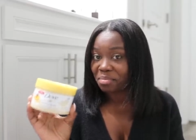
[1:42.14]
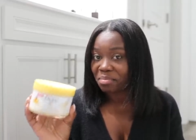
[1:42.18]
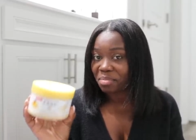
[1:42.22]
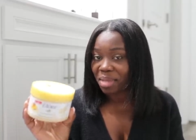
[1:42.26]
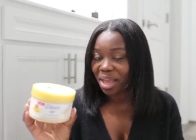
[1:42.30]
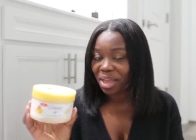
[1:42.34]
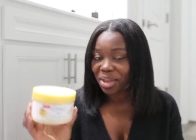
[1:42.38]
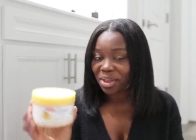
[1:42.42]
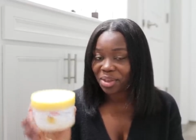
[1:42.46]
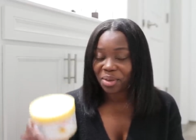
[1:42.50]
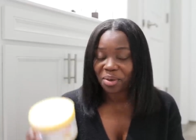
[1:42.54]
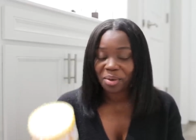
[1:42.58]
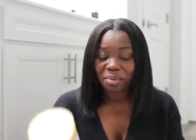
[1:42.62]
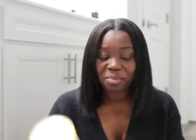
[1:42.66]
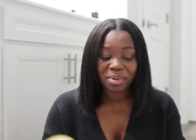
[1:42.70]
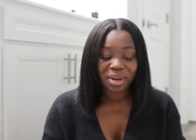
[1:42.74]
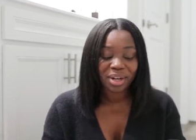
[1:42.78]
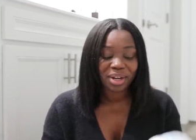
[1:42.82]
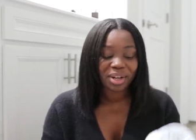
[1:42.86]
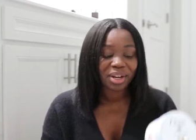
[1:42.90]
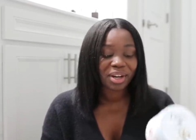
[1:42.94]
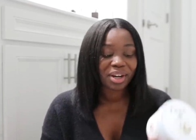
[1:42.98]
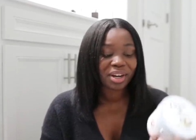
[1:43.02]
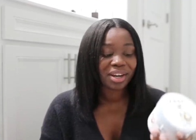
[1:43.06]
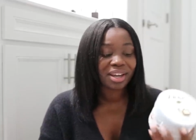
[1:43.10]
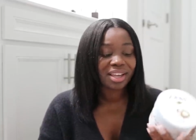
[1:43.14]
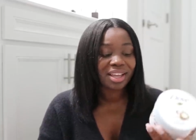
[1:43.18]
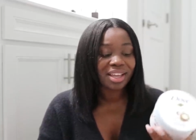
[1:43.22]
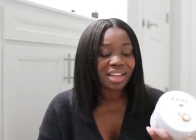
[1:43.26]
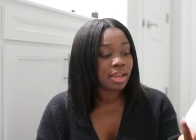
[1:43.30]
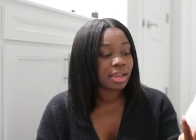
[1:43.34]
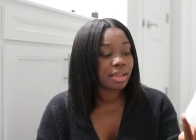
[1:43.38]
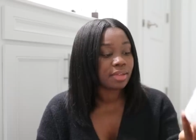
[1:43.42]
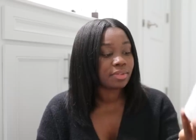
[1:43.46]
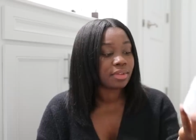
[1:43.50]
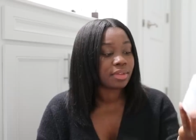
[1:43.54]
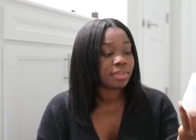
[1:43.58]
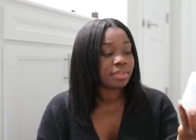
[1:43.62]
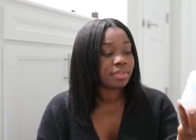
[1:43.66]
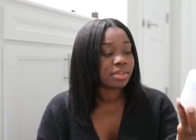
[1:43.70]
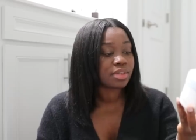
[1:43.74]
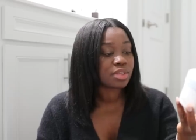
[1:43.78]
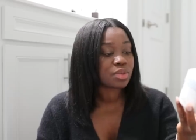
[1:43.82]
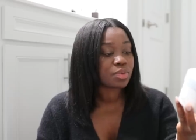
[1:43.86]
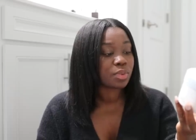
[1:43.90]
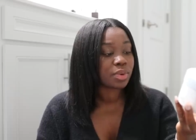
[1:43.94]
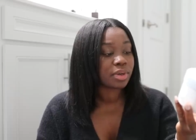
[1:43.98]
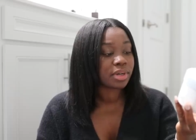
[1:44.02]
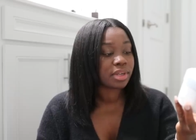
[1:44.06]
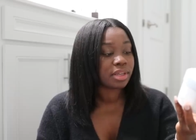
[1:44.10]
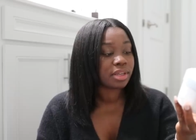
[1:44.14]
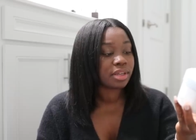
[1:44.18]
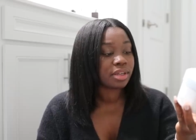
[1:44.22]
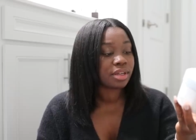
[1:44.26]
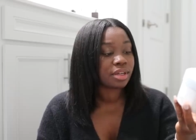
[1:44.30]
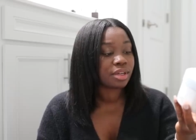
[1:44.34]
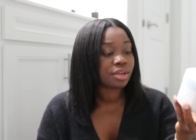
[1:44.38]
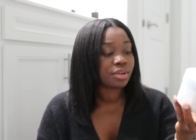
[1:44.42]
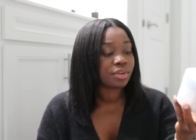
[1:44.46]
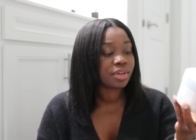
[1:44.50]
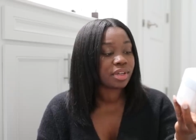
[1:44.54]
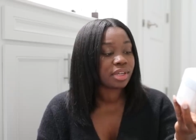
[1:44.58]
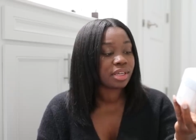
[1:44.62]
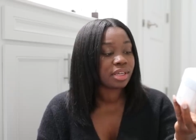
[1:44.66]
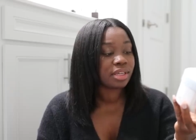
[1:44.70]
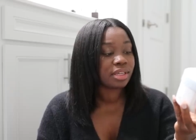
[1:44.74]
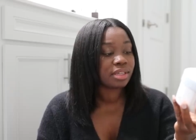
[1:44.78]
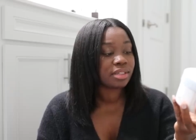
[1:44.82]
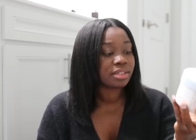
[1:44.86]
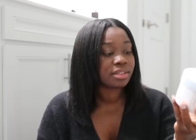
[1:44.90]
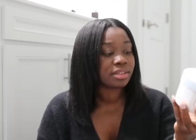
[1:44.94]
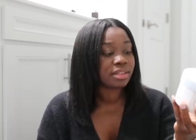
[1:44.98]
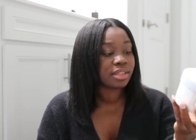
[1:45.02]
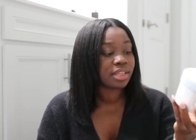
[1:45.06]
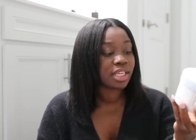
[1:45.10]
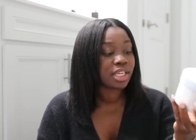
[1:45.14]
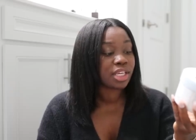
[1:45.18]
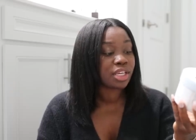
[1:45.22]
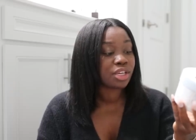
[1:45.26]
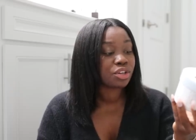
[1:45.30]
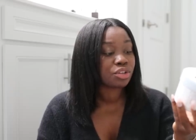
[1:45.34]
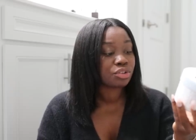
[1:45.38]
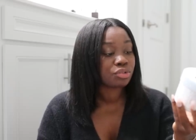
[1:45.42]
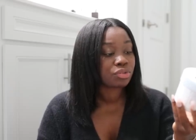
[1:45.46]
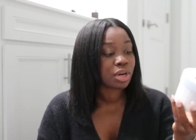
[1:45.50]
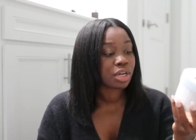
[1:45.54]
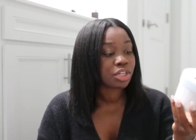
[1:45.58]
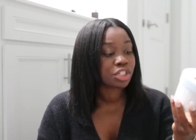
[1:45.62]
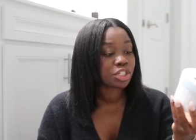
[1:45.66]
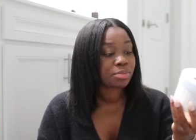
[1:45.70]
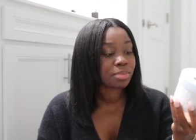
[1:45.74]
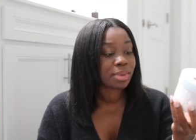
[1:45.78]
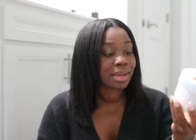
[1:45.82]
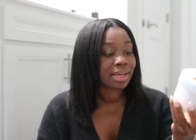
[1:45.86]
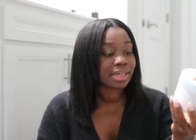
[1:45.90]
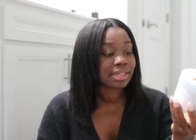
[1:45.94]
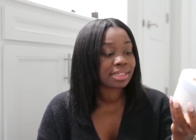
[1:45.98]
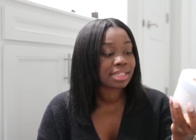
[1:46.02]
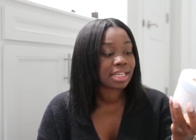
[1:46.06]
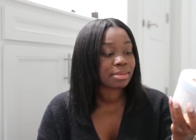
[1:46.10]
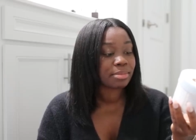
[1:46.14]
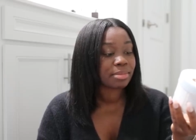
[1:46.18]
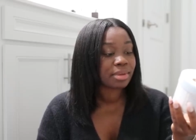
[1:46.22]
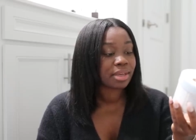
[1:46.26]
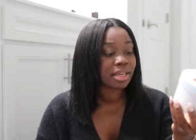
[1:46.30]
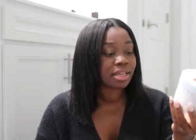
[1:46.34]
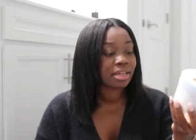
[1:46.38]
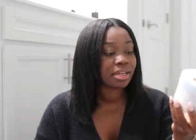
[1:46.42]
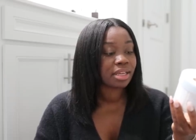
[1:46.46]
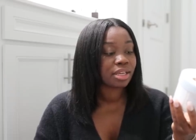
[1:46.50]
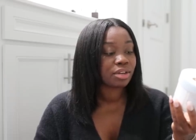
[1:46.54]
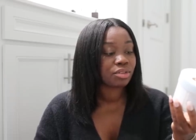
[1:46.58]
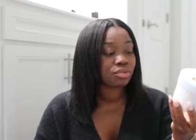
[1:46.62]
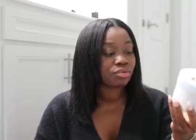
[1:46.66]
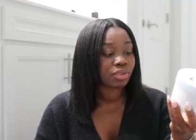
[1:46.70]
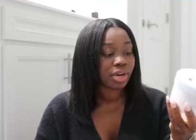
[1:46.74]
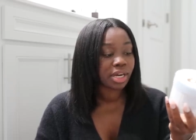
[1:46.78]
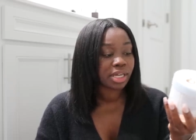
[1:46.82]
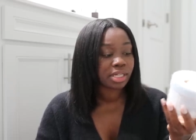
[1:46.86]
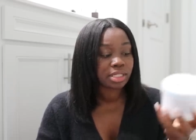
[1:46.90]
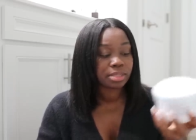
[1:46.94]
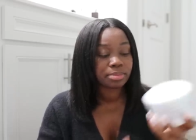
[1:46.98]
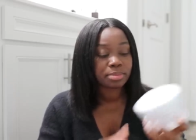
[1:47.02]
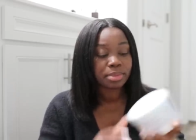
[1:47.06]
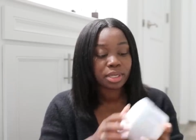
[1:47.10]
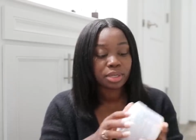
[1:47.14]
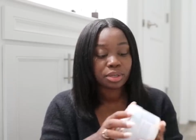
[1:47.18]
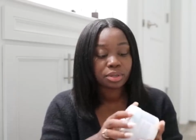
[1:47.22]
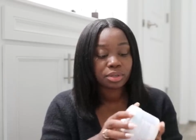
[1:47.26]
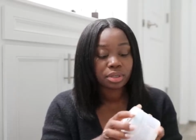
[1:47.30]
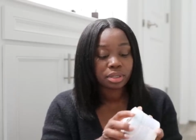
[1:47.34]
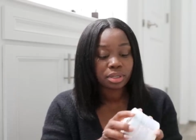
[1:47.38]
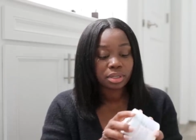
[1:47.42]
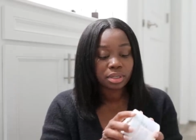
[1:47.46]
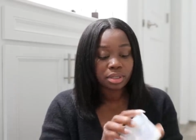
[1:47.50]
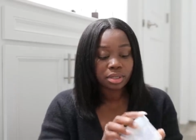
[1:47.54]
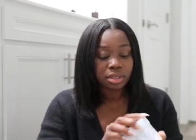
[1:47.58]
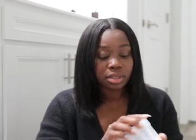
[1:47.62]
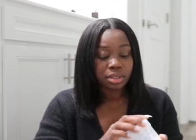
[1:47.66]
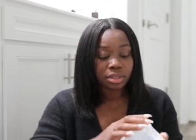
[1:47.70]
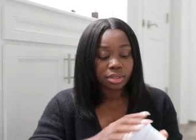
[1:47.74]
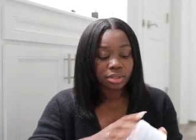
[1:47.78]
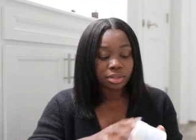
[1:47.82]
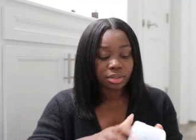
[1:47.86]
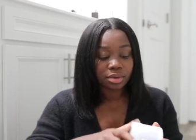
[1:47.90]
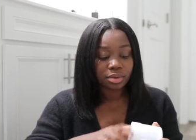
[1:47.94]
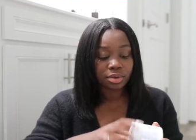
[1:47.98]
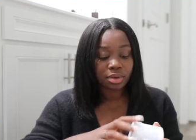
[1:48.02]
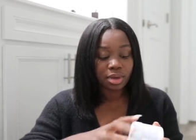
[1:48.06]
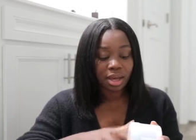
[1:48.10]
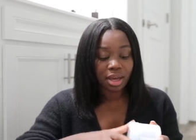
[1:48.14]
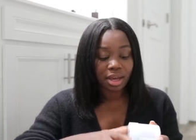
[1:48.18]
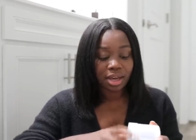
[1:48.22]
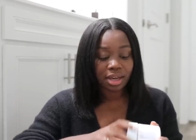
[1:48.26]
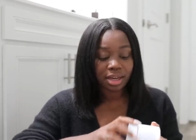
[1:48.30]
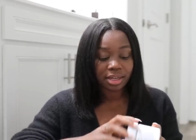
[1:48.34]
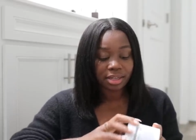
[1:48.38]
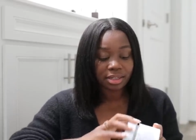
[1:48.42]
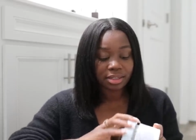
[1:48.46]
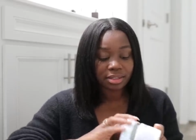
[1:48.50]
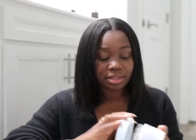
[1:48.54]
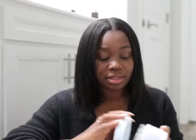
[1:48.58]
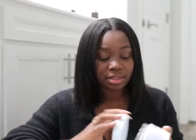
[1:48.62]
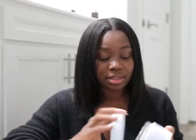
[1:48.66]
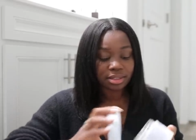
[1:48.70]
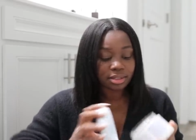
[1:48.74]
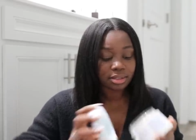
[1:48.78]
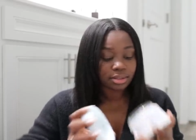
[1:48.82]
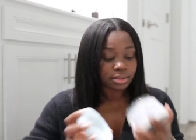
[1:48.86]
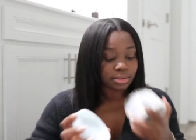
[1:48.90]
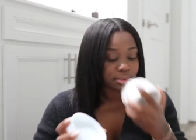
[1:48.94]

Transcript: mango butter and then this one here is the crushed macadamia and rice milk you guys